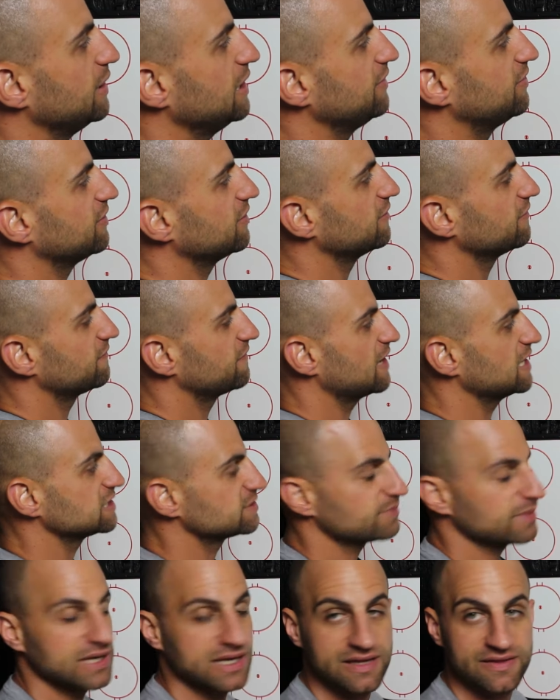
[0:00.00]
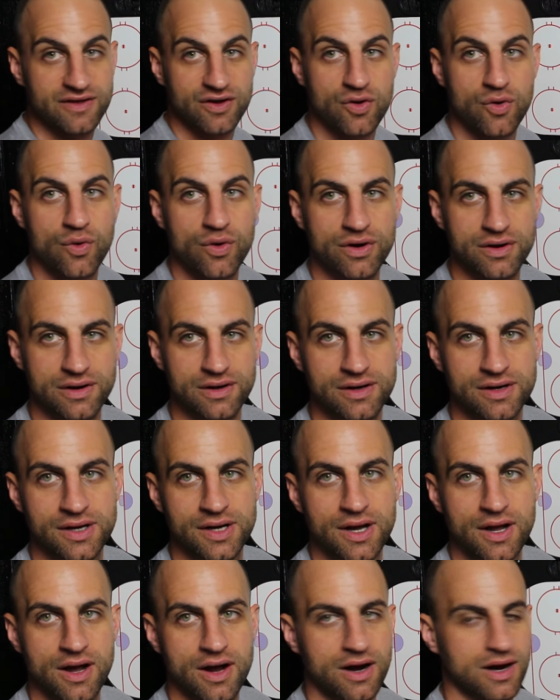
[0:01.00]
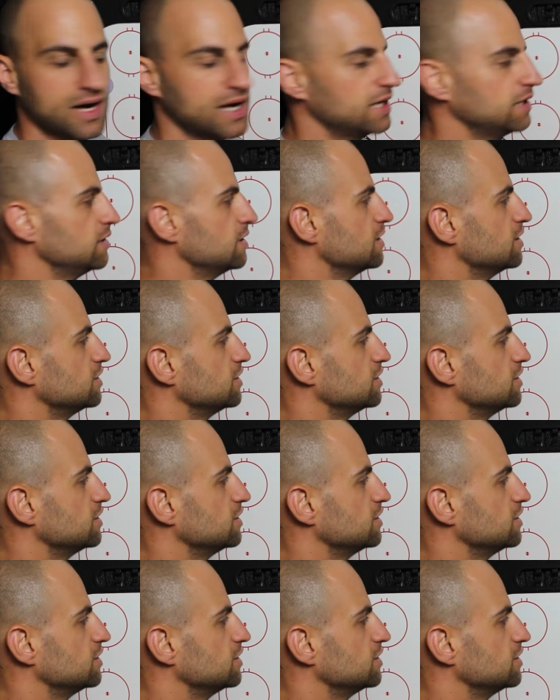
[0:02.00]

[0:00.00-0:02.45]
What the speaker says: beat the defenseman in the corner. All right?